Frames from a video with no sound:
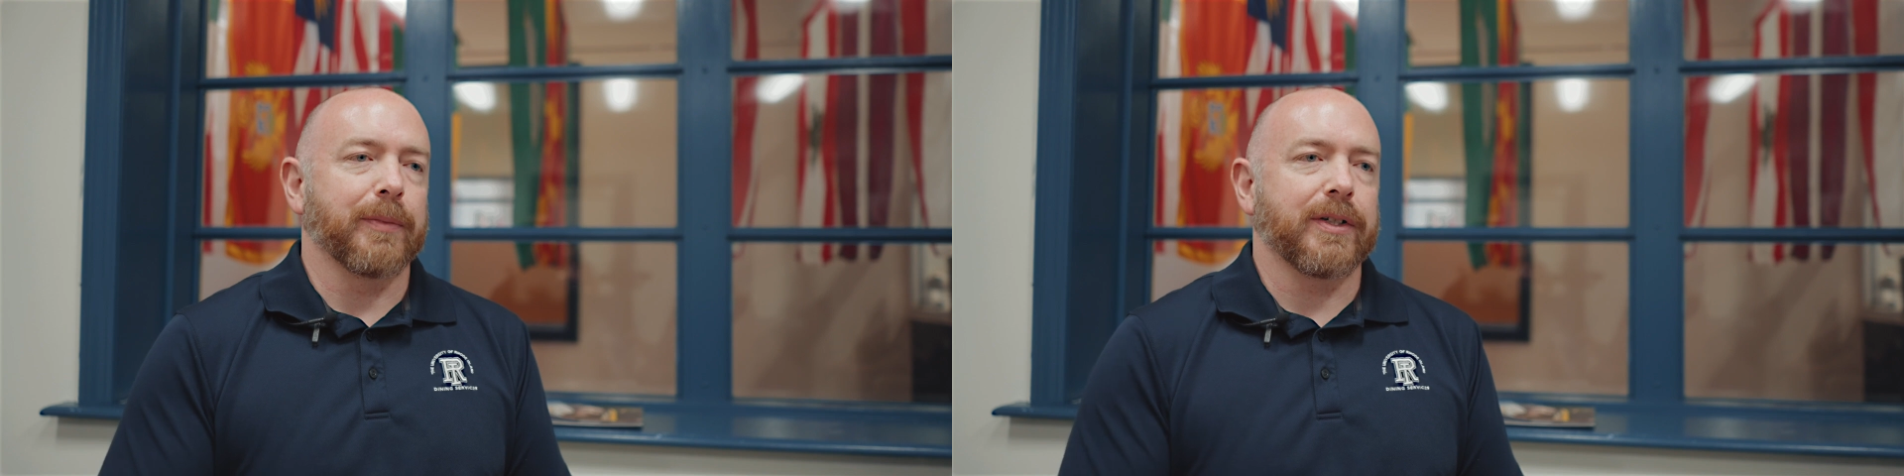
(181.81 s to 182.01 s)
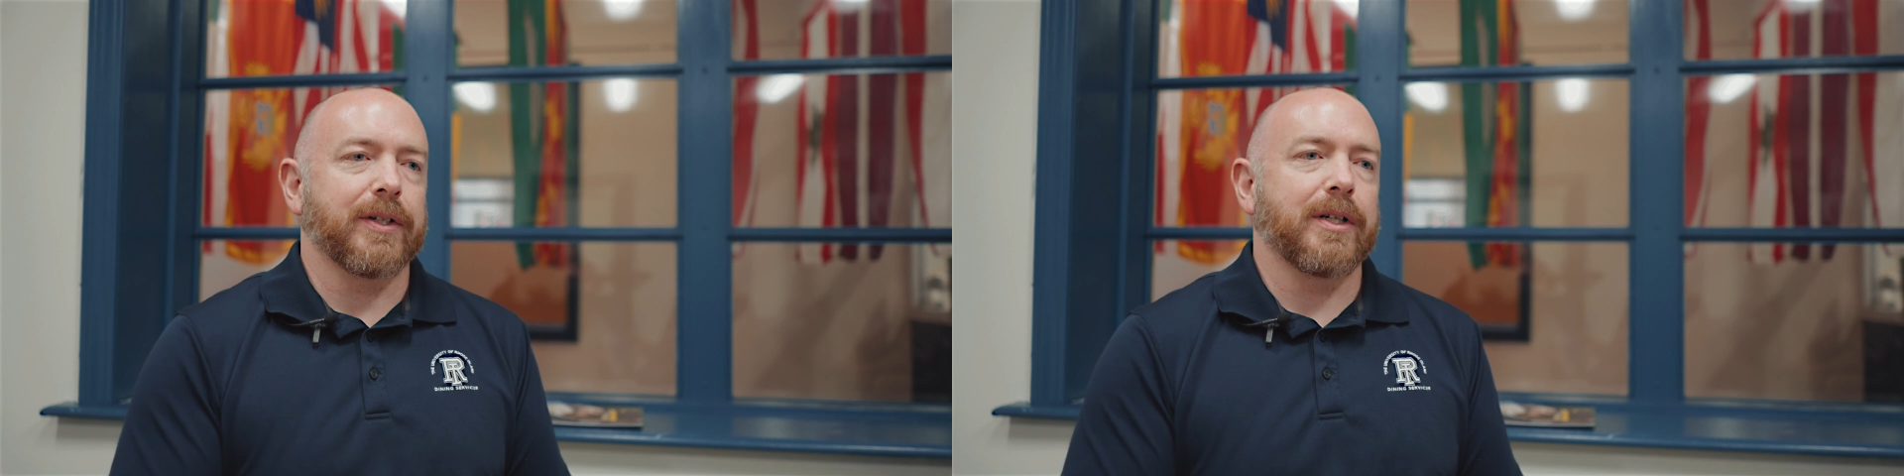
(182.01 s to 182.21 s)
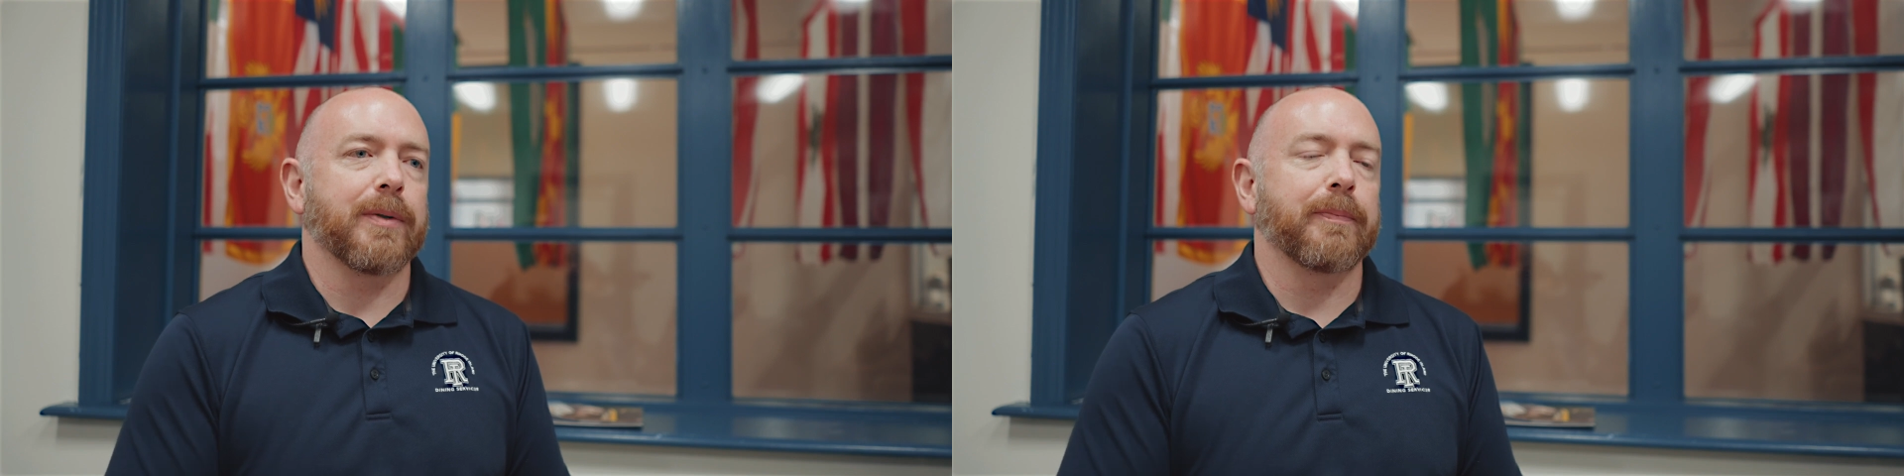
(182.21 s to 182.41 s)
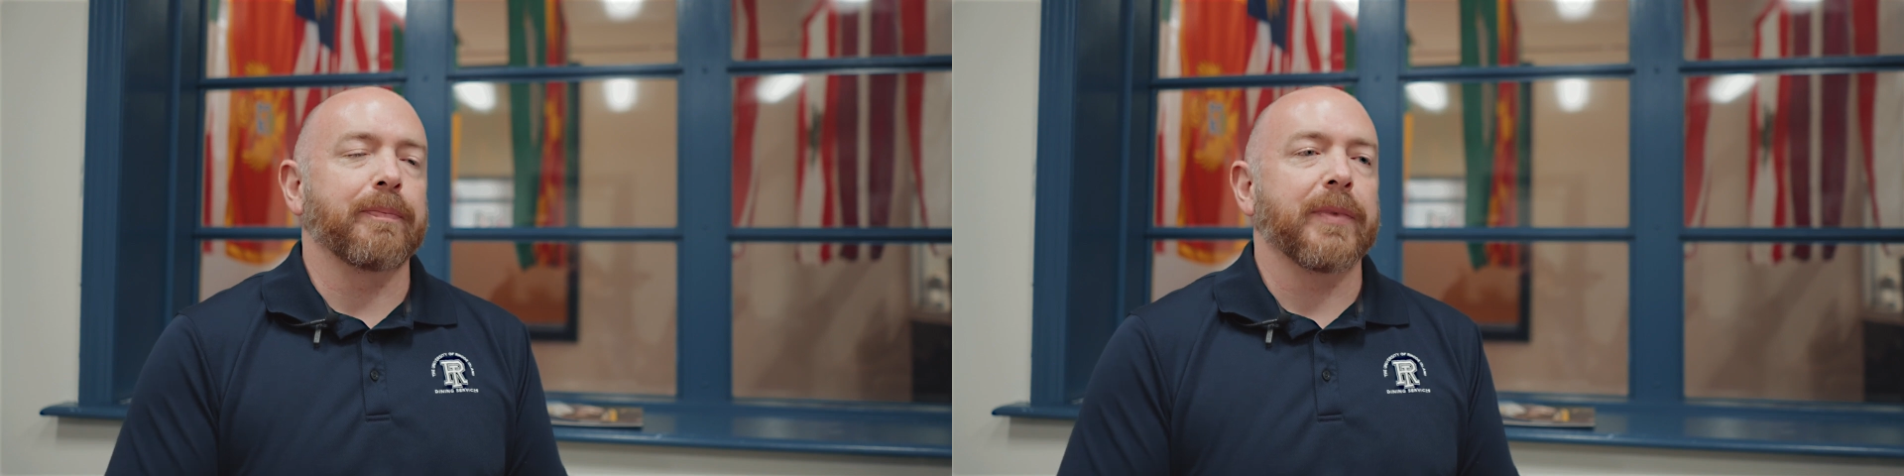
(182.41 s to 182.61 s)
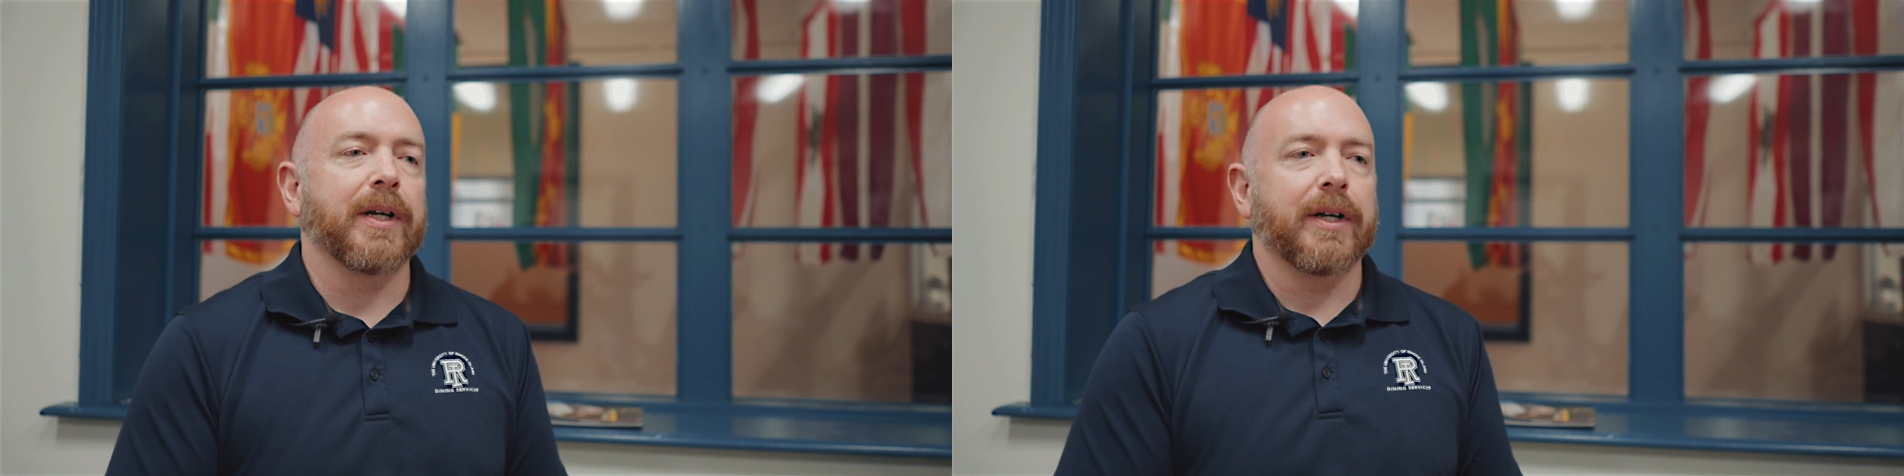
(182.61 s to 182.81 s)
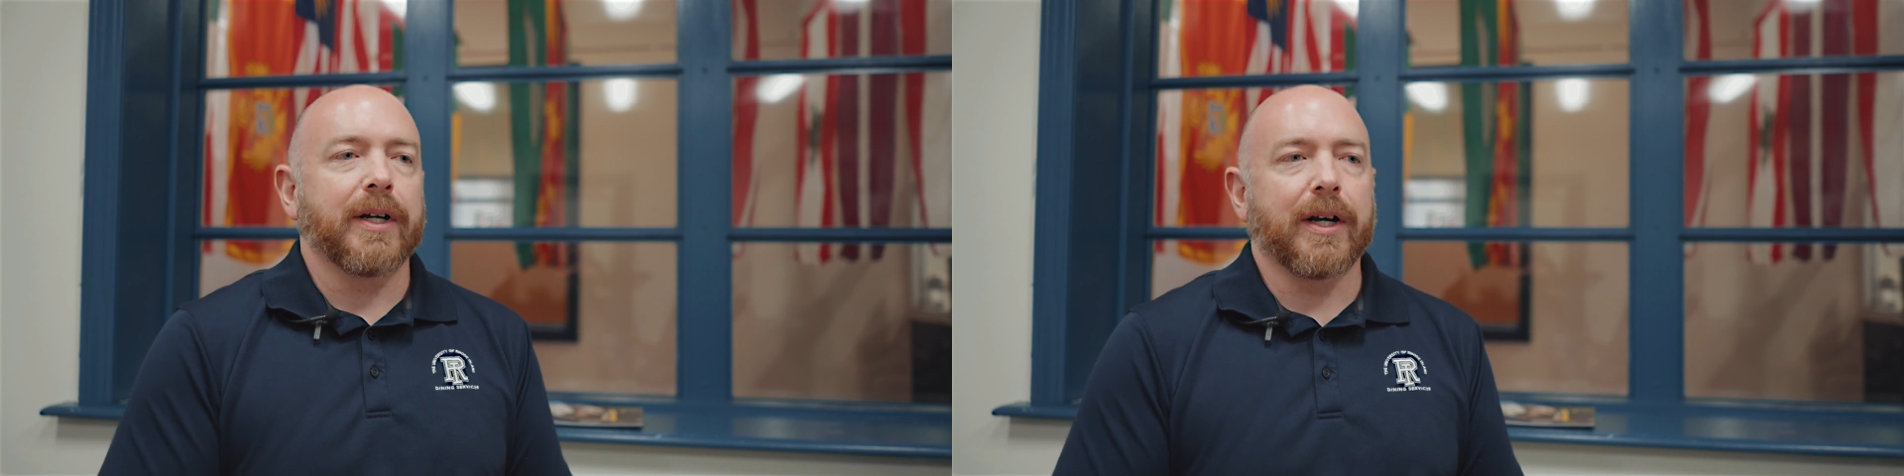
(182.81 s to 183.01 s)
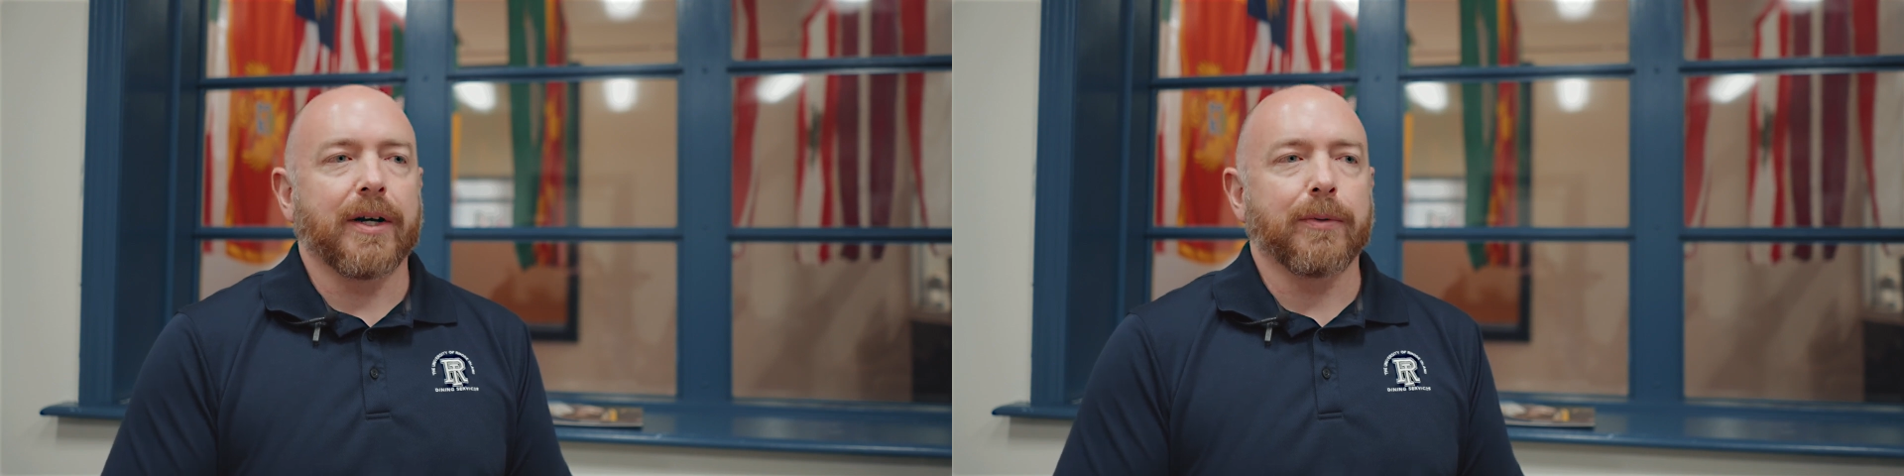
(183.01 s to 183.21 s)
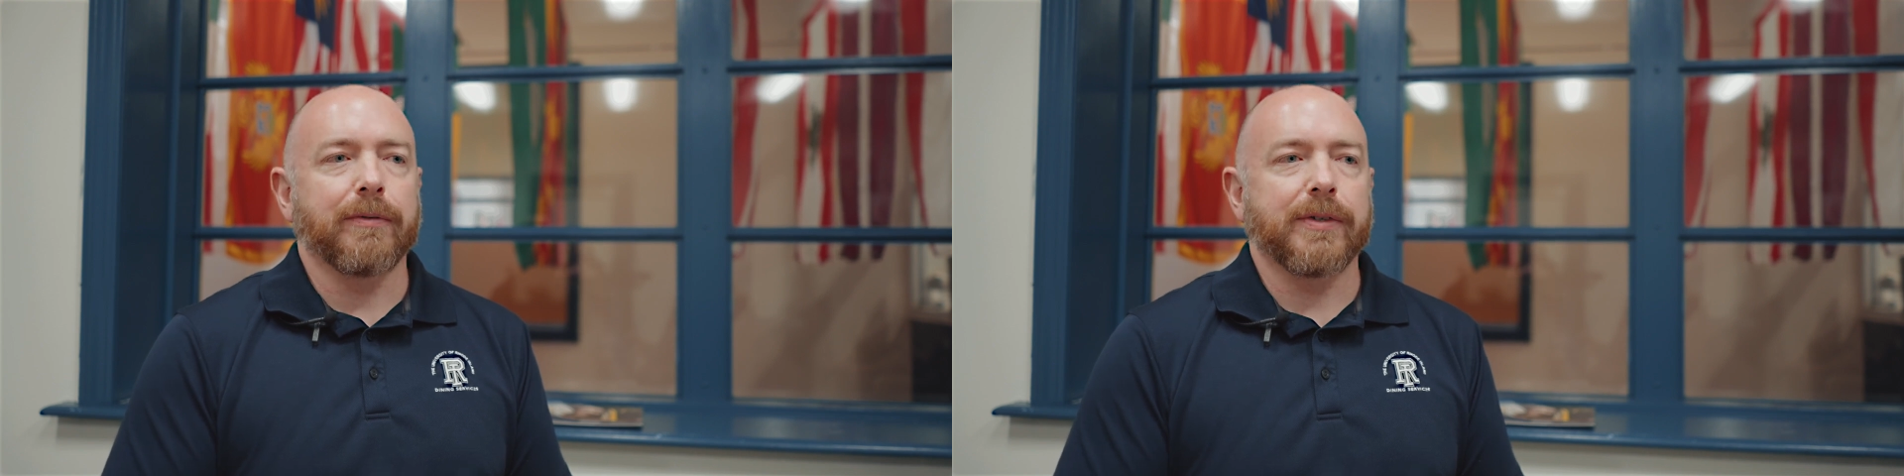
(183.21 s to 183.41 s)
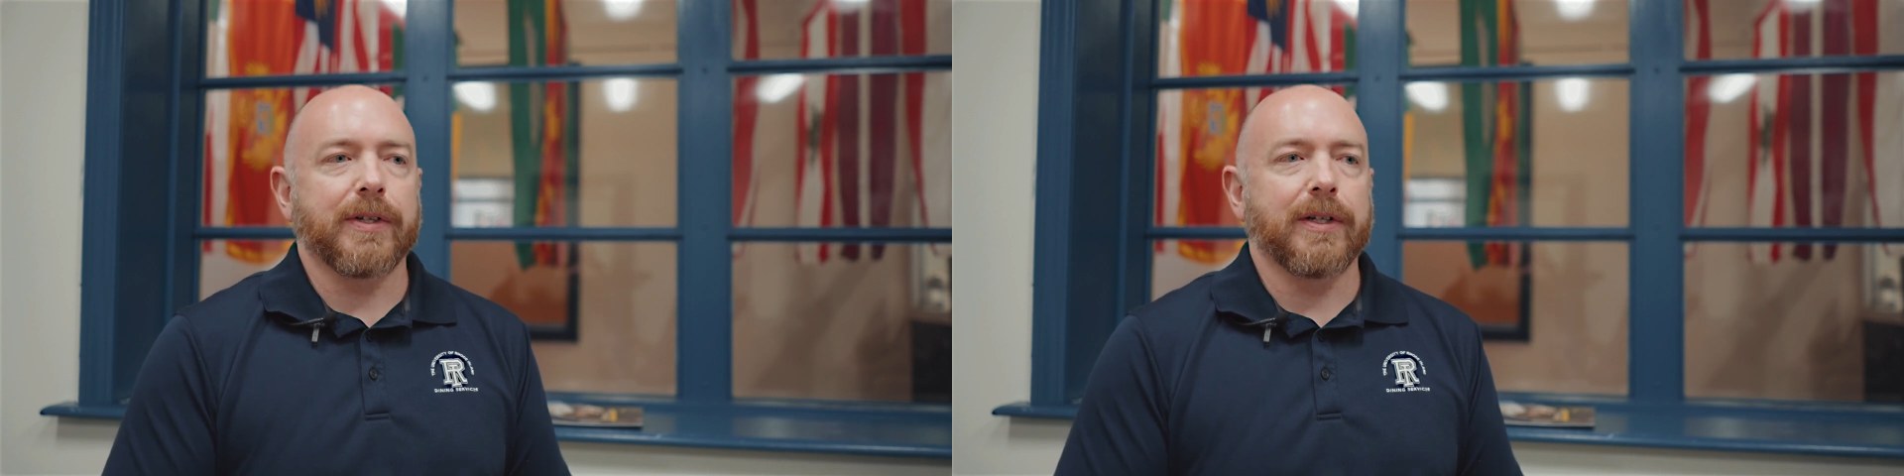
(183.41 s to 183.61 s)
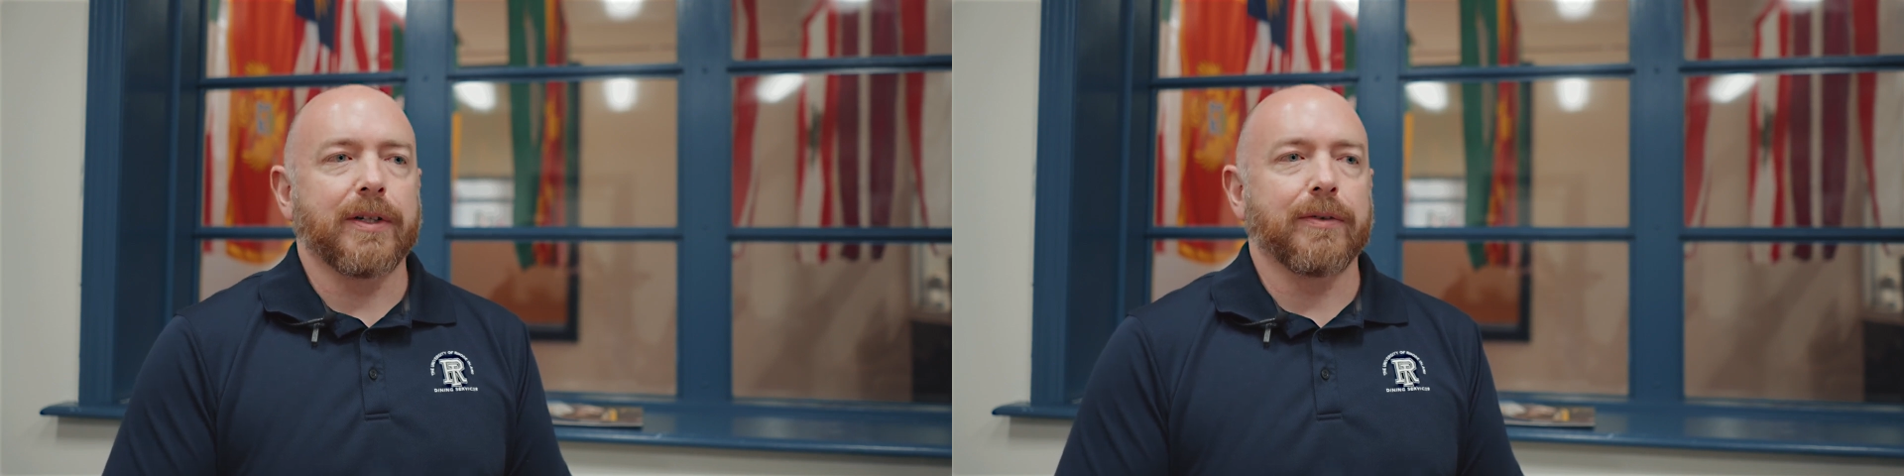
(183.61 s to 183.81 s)
my team, we've
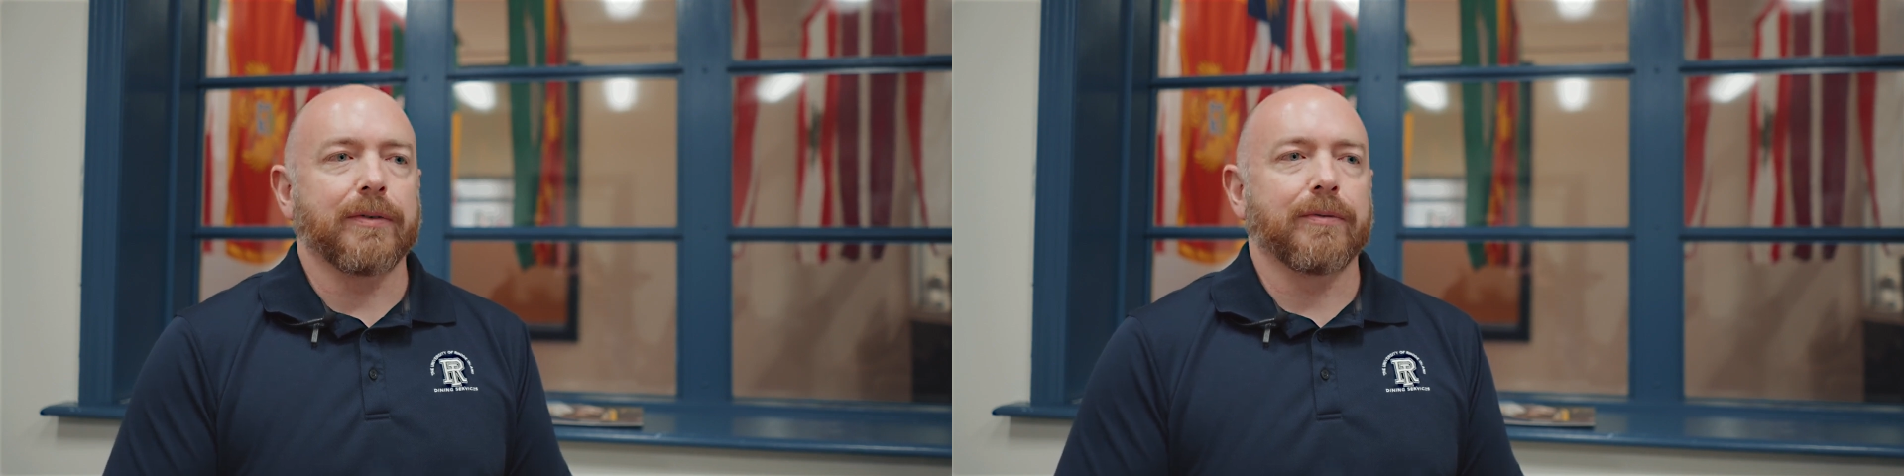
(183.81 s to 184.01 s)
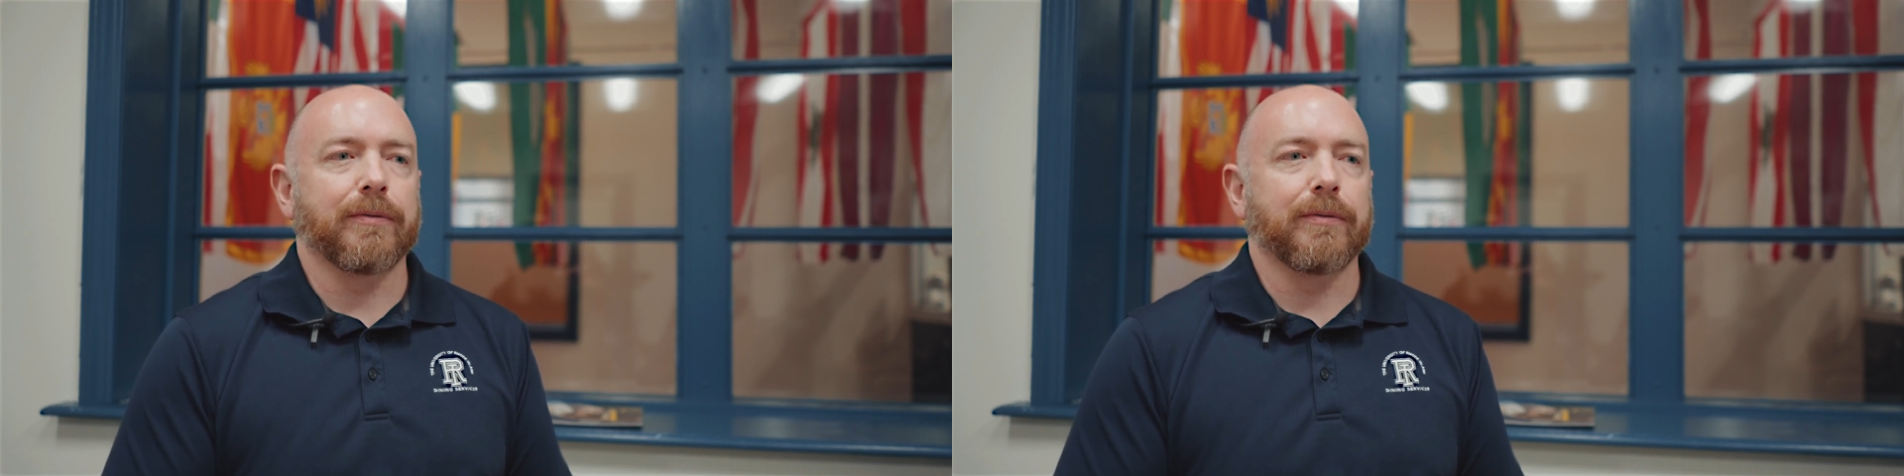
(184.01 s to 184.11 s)
seen